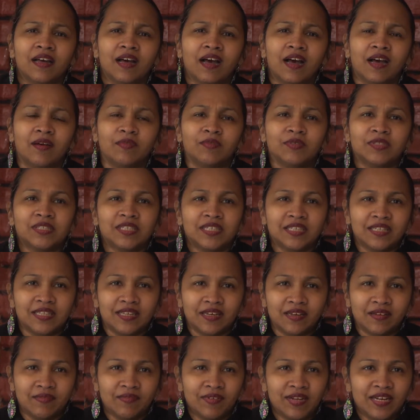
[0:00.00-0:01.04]
I would say they
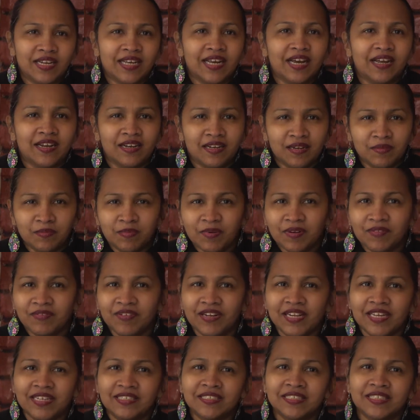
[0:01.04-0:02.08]
are very
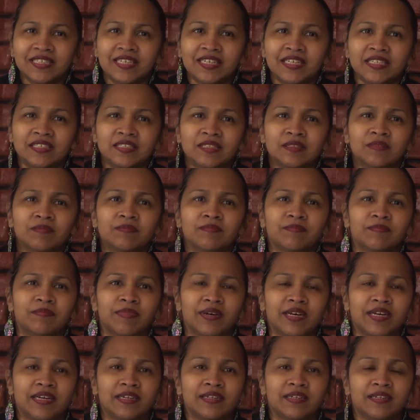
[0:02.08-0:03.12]
underprivileged kids,
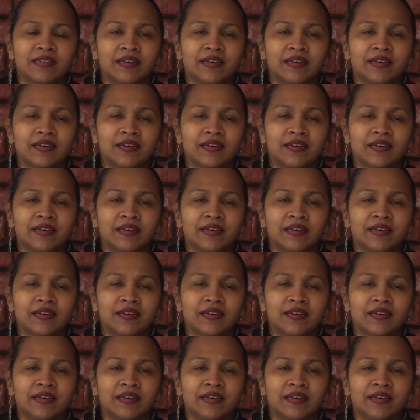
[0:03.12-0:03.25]
but